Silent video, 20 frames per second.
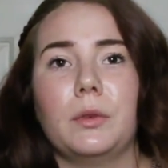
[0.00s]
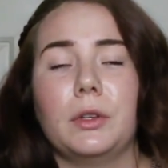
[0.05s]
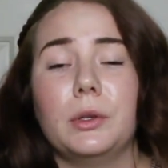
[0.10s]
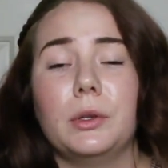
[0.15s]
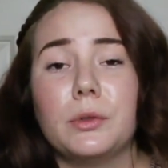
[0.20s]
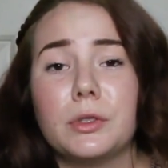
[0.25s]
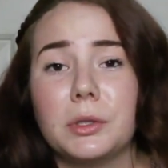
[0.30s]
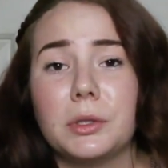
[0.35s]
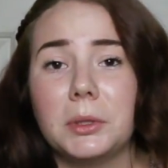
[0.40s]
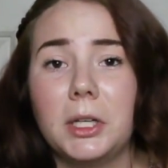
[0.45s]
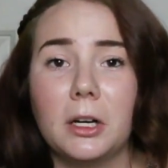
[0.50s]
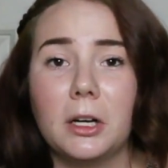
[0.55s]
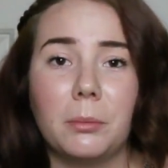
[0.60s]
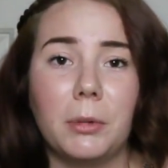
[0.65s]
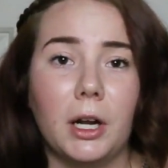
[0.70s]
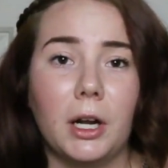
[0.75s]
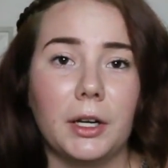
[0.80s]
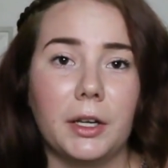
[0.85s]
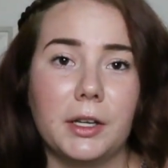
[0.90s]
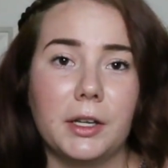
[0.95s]
use the wrong
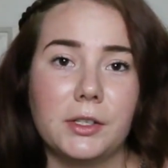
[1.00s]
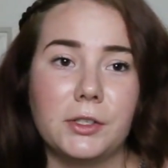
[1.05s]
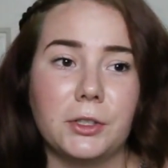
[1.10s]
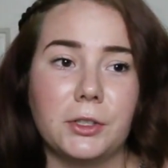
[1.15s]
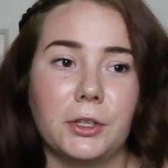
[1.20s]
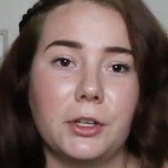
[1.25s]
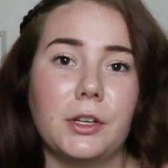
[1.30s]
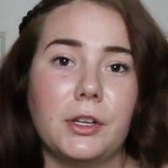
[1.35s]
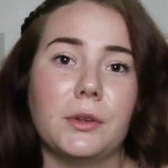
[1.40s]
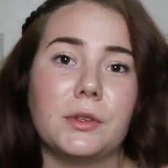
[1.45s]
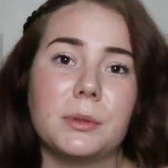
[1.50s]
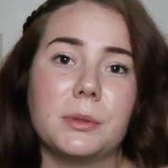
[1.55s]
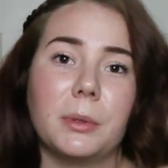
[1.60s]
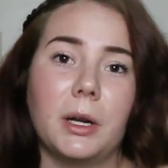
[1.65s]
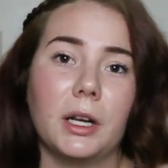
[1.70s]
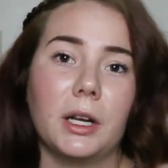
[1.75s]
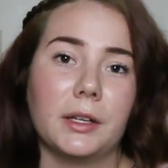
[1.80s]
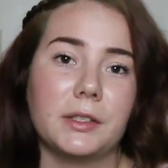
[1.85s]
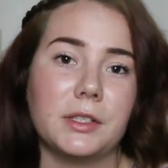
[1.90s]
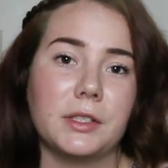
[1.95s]
products or you use
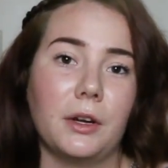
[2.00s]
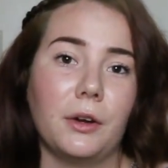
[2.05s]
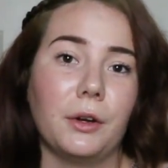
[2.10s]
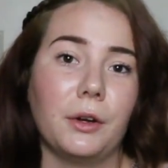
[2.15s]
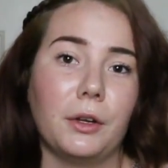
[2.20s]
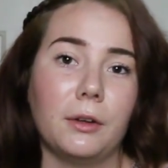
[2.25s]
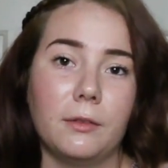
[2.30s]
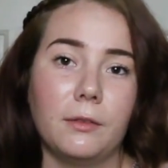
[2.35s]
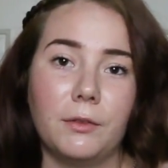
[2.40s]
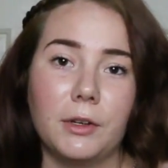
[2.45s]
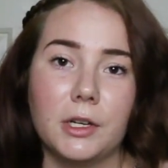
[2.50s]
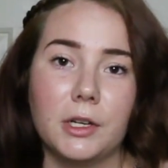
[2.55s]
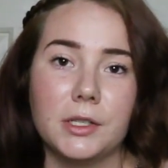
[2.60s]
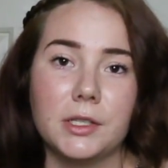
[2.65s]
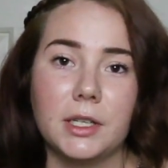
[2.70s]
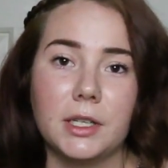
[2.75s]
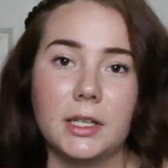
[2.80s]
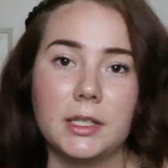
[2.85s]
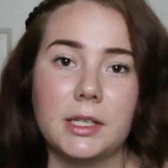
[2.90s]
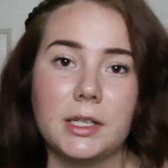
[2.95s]
products that aren't good for your
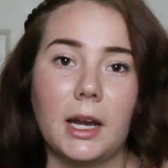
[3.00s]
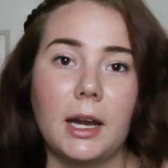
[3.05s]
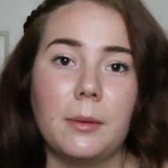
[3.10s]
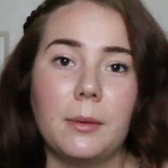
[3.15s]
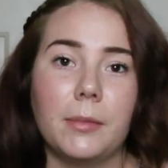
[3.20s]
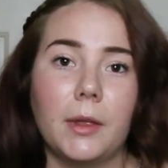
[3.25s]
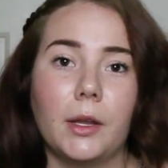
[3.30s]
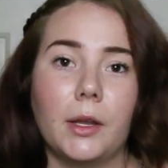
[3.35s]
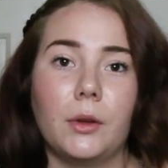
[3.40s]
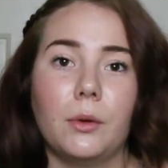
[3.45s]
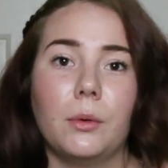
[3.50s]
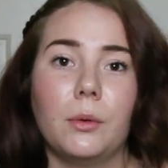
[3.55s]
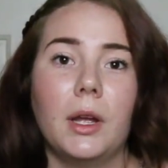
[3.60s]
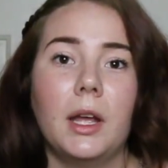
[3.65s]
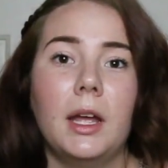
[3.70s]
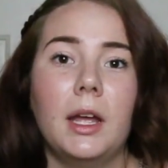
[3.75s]
skin type that you